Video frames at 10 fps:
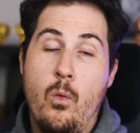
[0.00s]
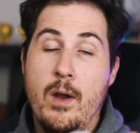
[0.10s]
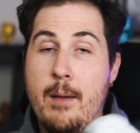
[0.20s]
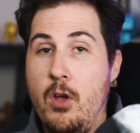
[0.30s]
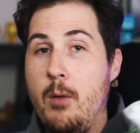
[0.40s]

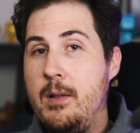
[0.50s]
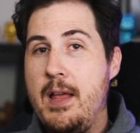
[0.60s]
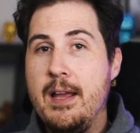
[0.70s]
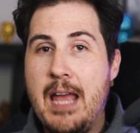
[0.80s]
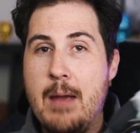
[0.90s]
when I'm not
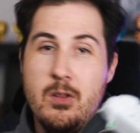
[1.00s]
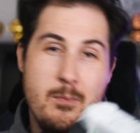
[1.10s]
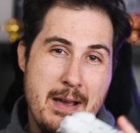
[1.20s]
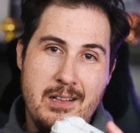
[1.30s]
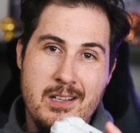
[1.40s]
playing a game with the
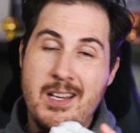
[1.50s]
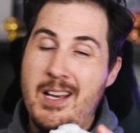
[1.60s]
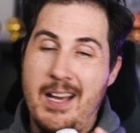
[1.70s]
paddles,